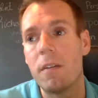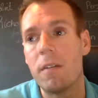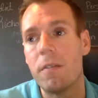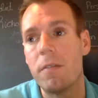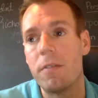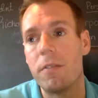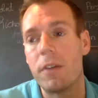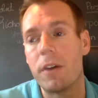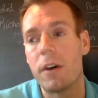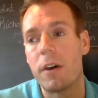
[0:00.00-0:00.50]

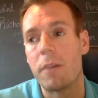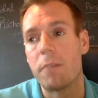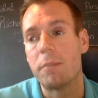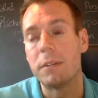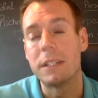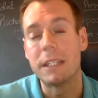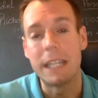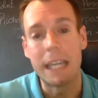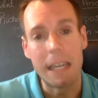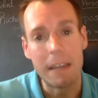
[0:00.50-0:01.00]
the
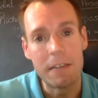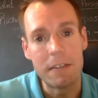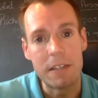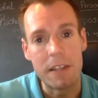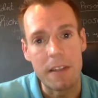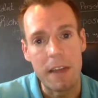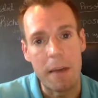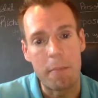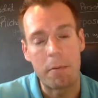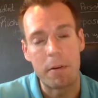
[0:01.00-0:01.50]
beliefs
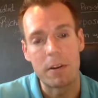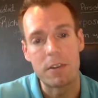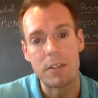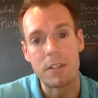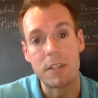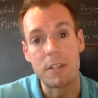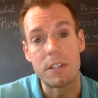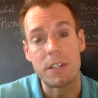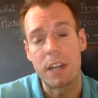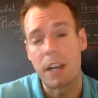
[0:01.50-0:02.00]
that that
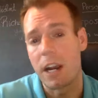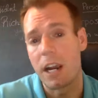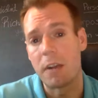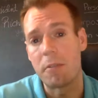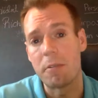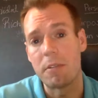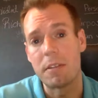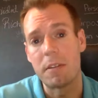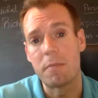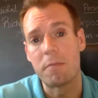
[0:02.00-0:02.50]
person is
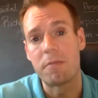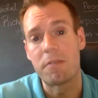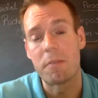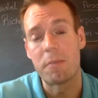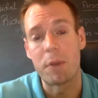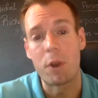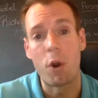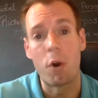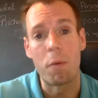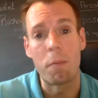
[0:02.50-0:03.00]
carrying with them
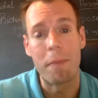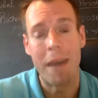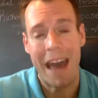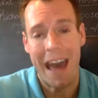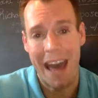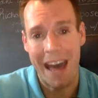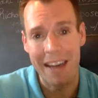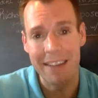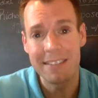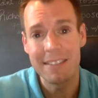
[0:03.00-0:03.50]
from their own
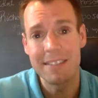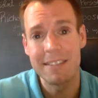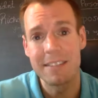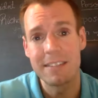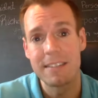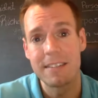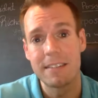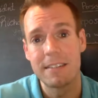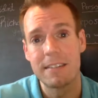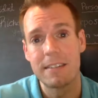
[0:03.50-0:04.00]

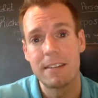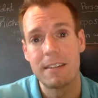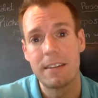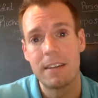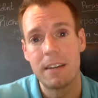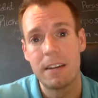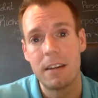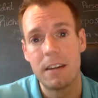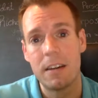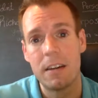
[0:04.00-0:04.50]
past,
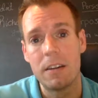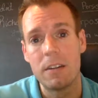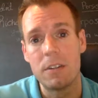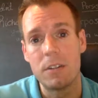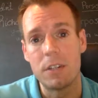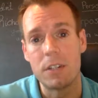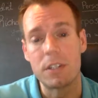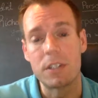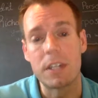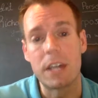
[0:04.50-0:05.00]

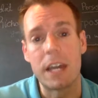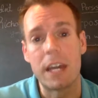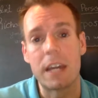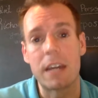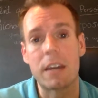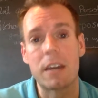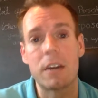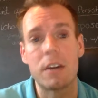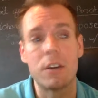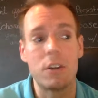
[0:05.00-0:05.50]
just
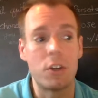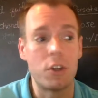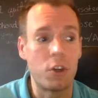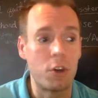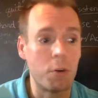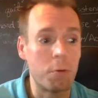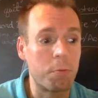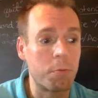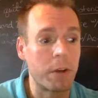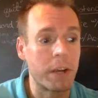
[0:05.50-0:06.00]
like
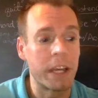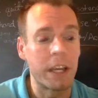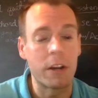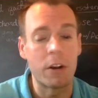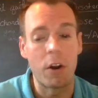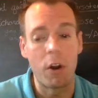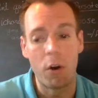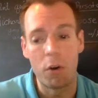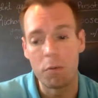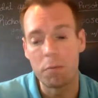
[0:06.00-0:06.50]
you bring
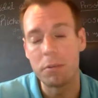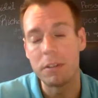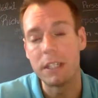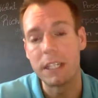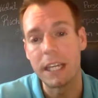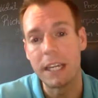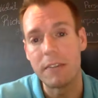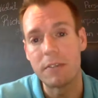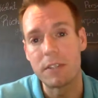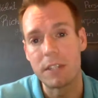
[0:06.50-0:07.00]
your own
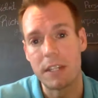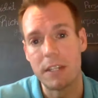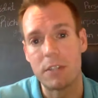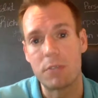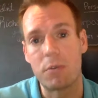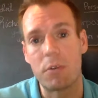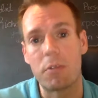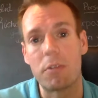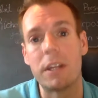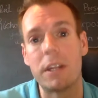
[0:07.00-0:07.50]
beliefs
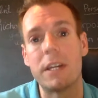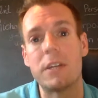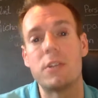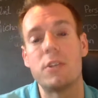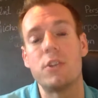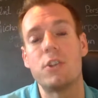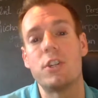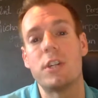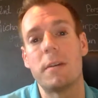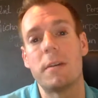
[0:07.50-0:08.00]
into a
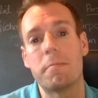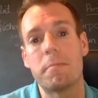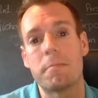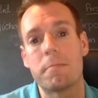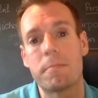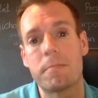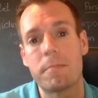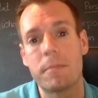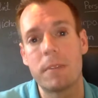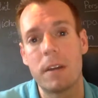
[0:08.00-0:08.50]
relationship.
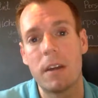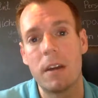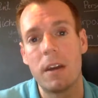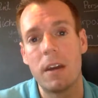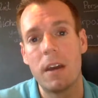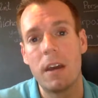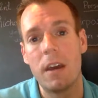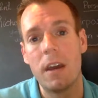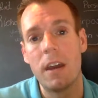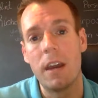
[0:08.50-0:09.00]

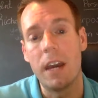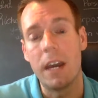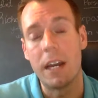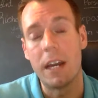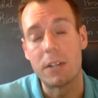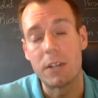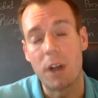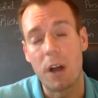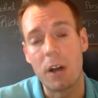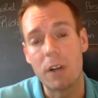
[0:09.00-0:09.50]
And
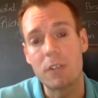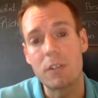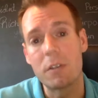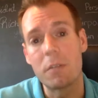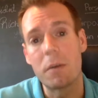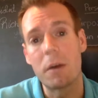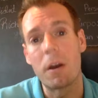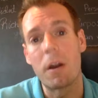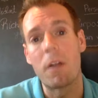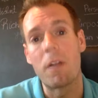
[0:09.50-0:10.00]
it's
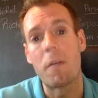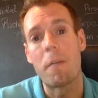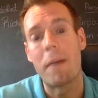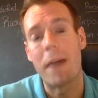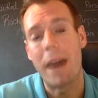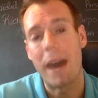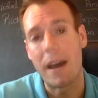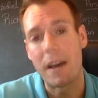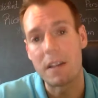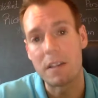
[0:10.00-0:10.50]
also about all the
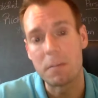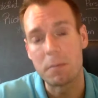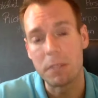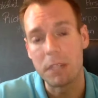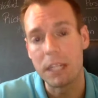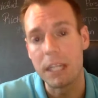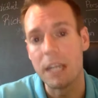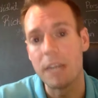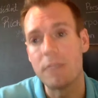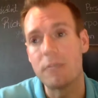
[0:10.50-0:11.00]
past
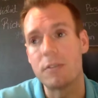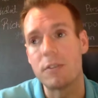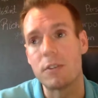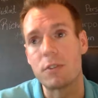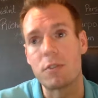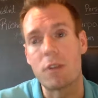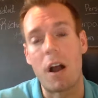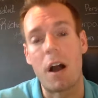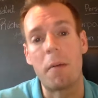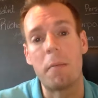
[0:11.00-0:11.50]
beliefs, the
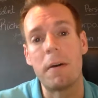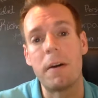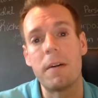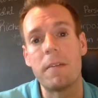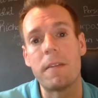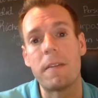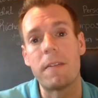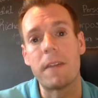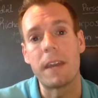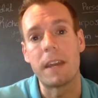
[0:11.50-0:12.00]

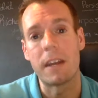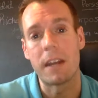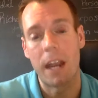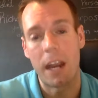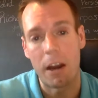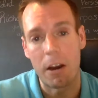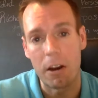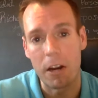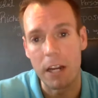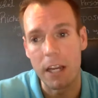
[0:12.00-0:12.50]
trauma that they
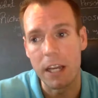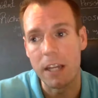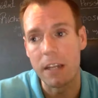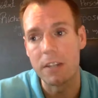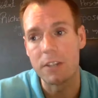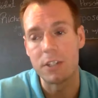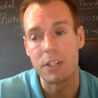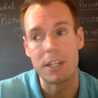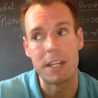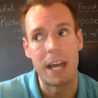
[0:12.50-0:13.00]

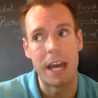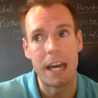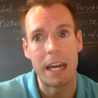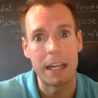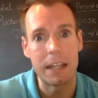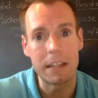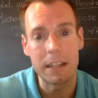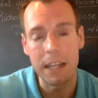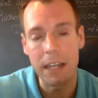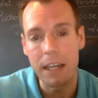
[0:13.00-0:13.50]
inherited
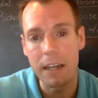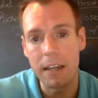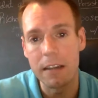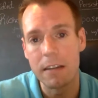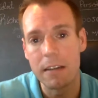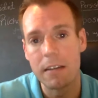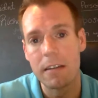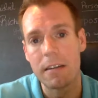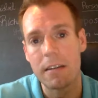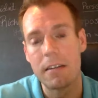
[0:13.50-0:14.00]
genetically.